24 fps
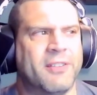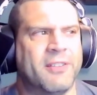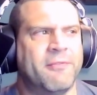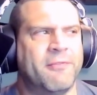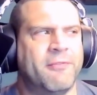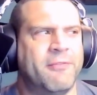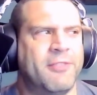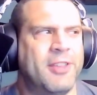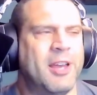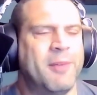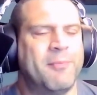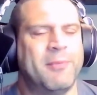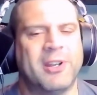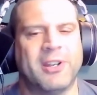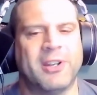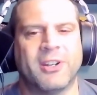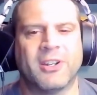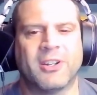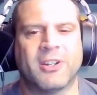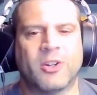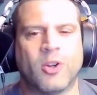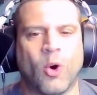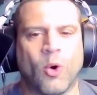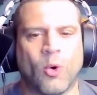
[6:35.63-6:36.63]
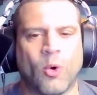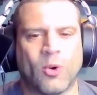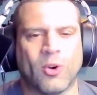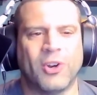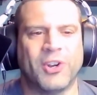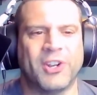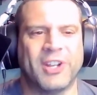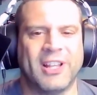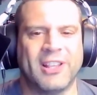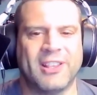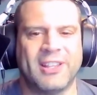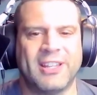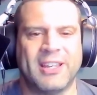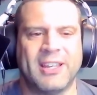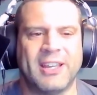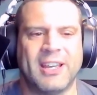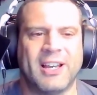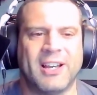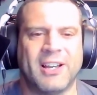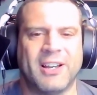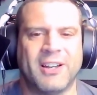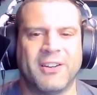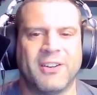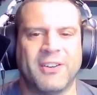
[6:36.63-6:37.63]
them and Korn did
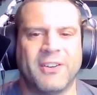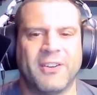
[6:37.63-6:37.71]
the